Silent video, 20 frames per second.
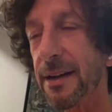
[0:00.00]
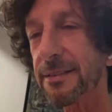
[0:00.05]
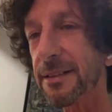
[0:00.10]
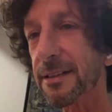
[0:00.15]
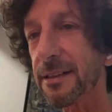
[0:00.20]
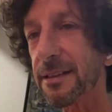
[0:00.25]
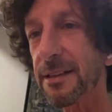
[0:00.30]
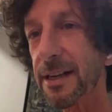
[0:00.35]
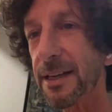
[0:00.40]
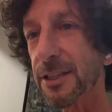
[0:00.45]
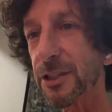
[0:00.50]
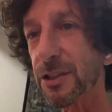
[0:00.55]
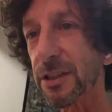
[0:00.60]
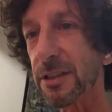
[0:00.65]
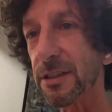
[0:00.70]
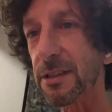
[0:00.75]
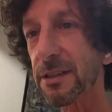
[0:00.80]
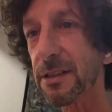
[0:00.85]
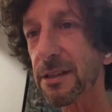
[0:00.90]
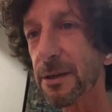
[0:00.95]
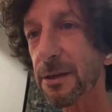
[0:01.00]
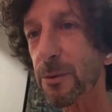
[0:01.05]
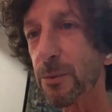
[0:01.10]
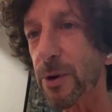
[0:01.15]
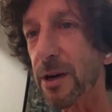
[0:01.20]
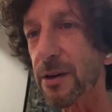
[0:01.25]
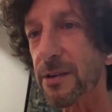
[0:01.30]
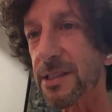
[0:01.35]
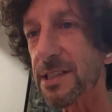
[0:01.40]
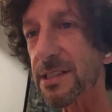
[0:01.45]
high-tech nation,
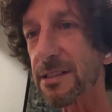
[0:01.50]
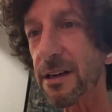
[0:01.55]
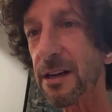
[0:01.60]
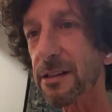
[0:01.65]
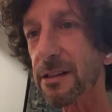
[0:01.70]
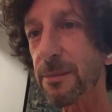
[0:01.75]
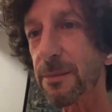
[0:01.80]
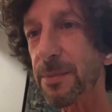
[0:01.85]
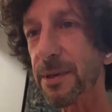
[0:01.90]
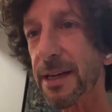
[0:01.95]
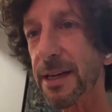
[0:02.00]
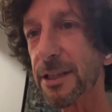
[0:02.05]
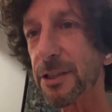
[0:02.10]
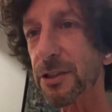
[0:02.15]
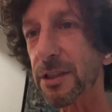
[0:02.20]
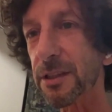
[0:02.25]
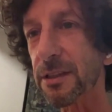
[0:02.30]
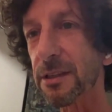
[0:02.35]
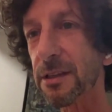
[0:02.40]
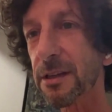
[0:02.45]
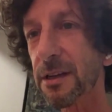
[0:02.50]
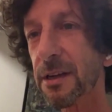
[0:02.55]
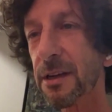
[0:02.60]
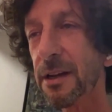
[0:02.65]
we are a startup nation,